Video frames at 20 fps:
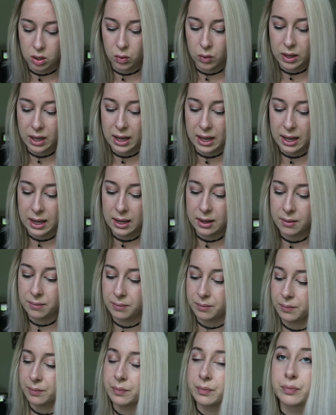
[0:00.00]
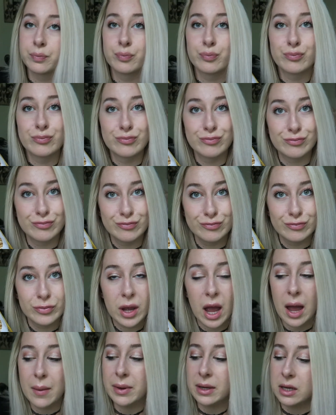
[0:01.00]
Okay.
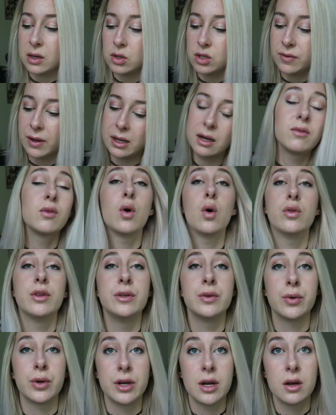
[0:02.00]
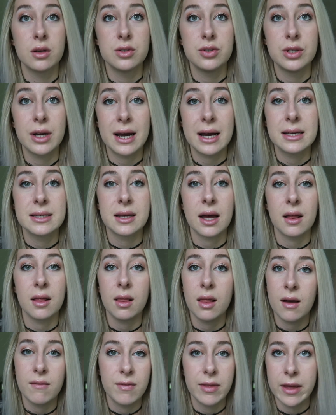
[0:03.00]
I'm a huge fan of golden Oreos, you guys. I
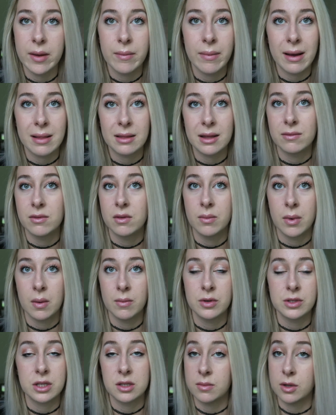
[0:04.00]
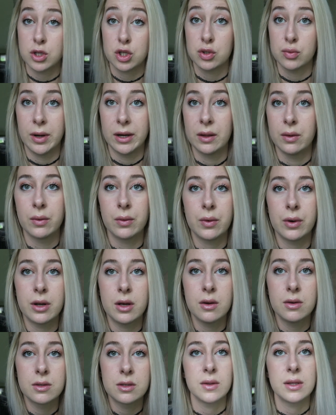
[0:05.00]
love them. I love them almost as much as regular
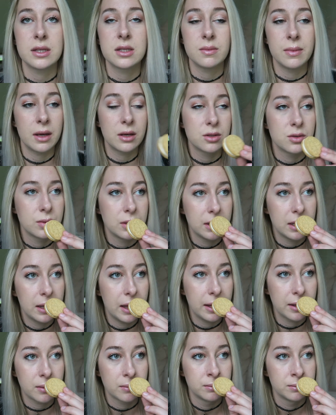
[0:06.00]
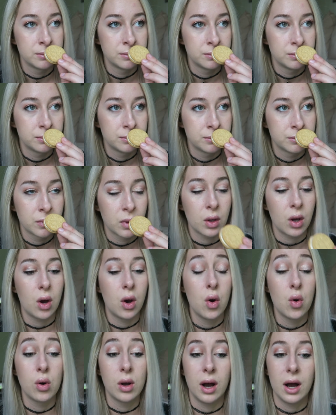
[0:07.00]
Oreos. So this smells really like...
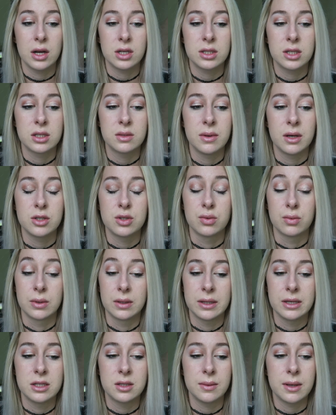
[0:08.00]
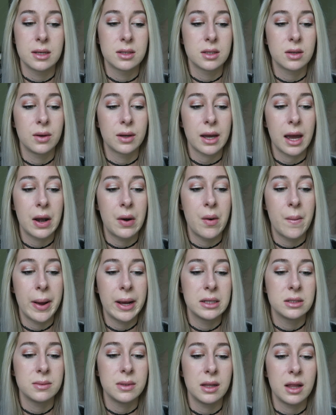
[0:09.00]
Oh gosh, this smells really sweet. So it kind of
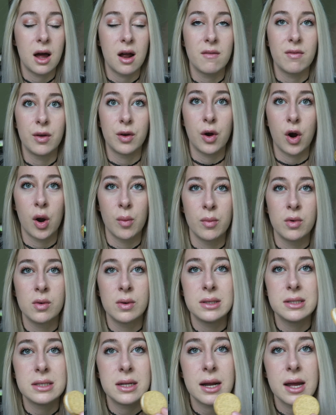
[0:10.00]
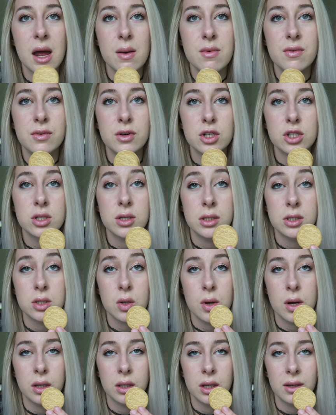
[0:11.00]
reminds me a lot of the caramel ones that I had before. So
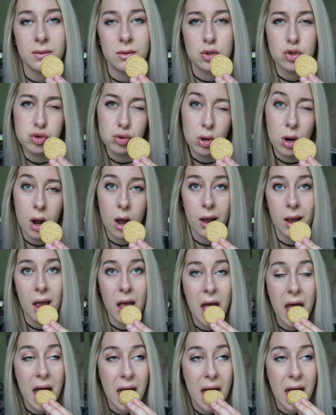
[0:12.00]
let's go ahead and give it a try.